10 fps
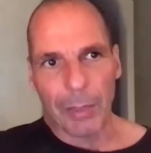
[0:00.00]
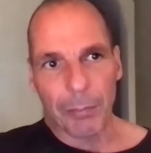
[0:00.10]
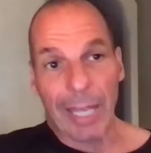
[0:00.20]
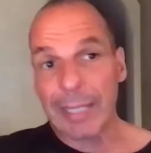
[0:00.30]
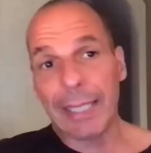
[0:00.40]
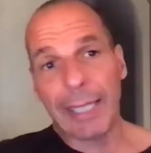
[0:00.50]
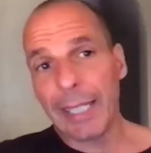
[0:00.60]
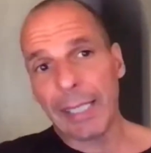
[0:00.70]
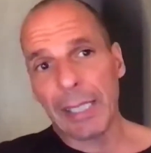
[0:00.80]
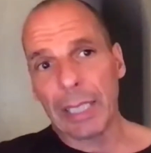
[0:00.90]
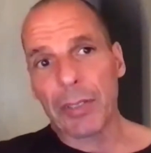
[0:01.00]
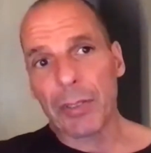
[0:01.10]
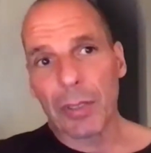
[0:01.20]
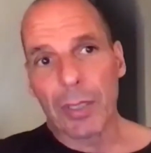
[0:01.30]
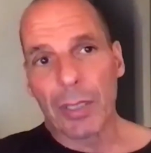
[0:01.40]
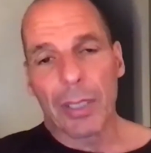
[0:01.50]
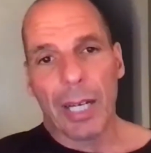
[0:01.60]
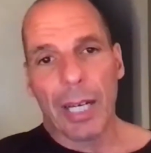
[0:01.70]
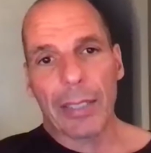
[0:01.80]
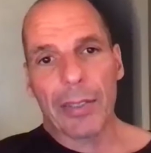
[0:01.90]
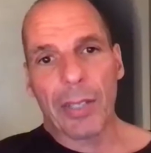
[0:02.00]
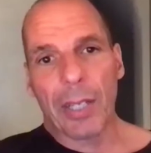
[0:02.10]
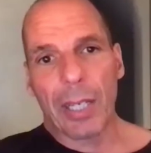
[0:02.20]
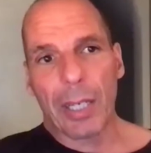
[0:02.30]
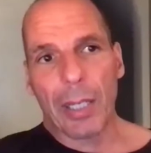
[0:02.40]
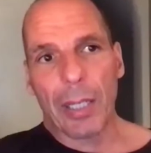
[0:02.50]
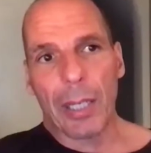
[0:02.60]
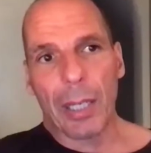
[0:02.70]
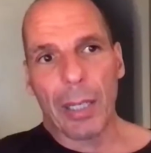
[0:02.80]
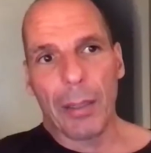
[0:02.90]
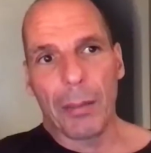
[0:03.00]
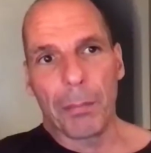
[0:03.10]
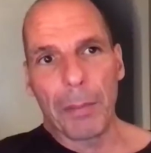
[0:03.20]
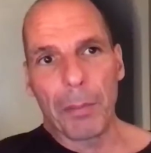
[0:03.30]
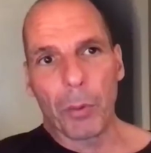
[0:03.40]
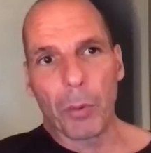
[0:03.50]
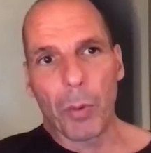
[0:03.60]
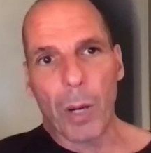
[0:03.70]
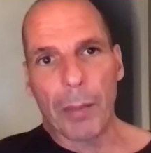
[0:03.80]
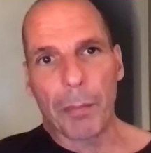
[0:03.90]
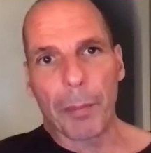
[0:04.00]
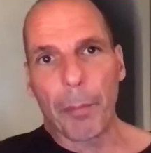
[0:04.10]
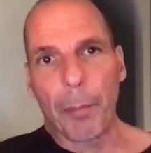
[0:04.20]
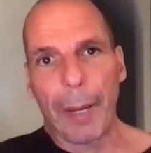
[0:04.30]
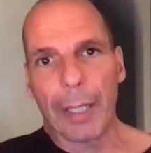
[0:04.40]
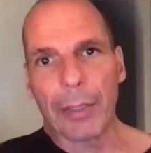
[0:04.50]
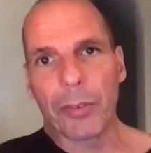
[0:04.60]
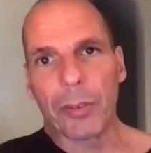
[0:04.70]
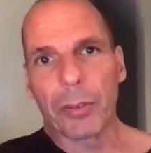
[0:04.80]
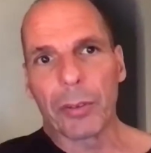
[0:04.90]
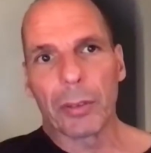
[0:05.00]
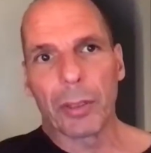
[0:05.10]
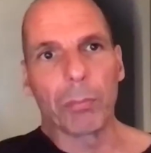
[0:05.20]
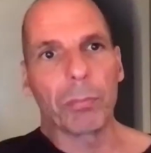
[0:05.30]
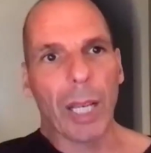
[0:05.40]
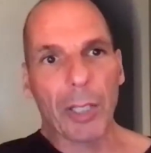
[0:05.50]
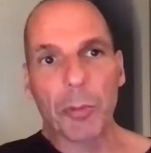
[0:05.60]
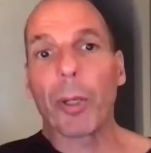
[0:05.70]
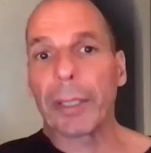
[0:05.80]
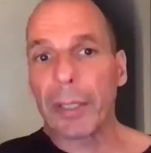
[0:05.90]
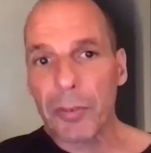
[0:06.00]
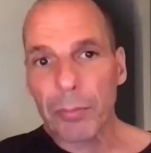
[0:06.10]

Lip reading: see it here in Greece. I see people who are prepared, you know, exploiters,